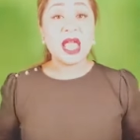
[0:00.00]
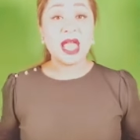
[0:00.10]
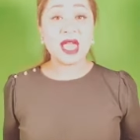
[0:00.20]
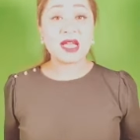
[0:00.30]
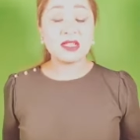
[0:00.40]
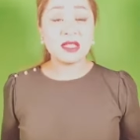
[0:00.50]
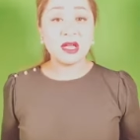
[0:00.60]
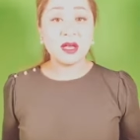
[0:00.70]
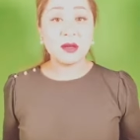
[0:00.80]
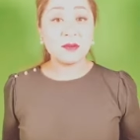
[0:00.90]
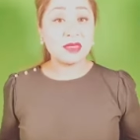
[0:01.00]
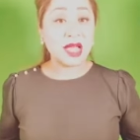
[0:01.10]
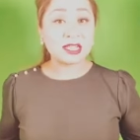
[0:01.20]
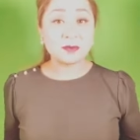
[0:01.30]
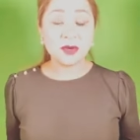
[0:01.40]
And
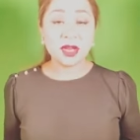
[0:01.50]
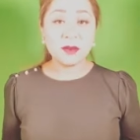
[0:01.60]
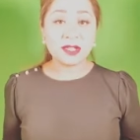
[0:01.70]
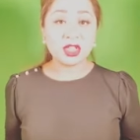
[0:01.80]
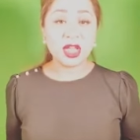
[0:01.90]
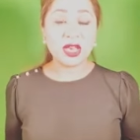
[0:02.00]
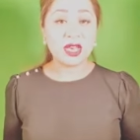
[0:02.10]
that's pretty much it.